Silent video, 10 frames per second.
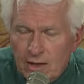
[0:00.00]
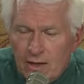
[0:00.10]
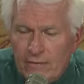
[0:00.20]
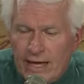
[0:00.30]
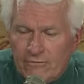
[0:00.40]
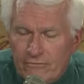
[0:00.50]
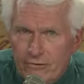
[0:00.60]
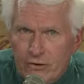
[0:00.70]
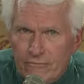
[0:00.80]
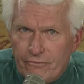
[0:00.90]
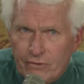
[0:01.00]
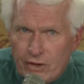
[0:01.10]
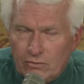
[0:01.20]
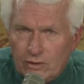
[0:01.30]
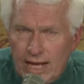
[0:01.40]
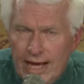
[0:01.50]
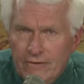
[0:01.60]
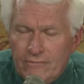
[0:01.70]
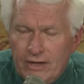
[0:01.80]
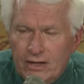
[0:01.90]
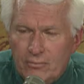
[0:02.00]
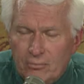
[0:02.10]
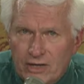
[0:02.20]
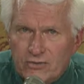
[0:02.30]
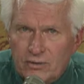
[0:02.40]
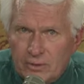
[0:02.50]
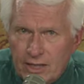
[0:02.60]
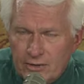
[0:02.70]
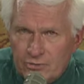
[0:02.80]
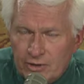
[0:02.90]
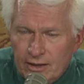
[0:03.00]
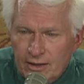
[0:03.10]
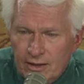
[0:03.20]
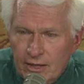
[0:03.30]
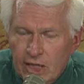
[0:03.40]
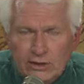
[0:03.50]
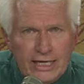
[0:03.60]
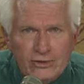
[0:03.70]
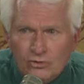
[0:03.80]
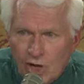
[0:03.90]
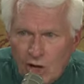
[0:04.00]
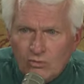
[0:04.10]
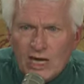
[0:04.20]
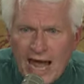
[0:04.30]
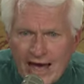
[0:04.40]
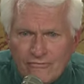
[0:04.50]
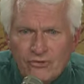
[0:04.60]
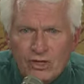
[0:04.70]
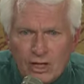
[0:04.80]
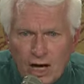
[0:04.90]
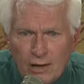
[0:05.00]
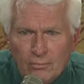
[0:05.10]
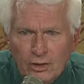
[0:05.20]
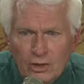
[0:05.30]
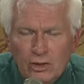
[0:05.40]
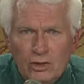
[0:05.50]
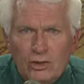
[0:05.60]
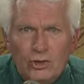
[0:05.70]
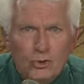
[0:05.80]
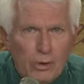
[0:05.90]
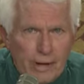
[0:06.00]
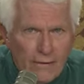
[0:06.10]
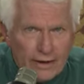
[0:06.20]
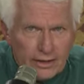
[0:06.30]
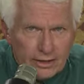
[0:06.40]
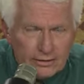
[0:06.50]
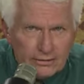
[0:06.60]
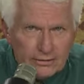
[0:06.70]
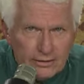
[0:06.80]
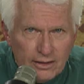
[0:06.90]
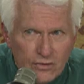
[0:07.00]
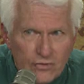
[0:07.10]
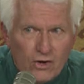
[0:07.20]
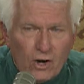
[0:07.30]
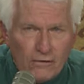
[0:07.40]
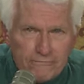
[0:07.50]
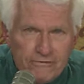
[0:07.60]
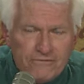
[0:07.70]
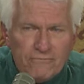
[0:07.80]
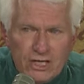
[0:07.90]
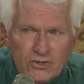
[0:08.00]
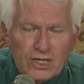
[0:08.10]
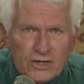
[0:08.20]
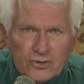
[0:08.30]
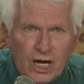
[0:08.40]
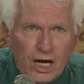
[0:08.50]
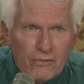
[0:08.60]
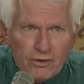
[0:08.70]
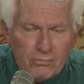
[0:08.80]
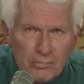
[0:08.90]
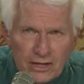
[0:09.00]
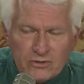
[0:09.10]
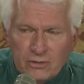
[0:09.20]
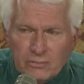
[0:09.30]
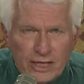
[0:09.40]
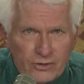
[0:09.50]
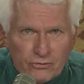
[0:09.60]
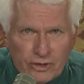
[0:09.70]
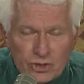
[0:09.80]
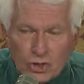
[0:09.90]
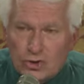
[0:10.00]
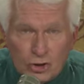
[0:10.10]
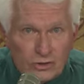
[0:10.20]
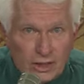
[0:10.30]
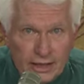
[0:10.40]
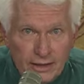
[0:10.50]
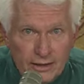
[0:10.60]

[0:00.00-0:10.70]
that fear for their life in a Muslim country, they don't have to come to America. There are 56 other Muslim countries. Certainly,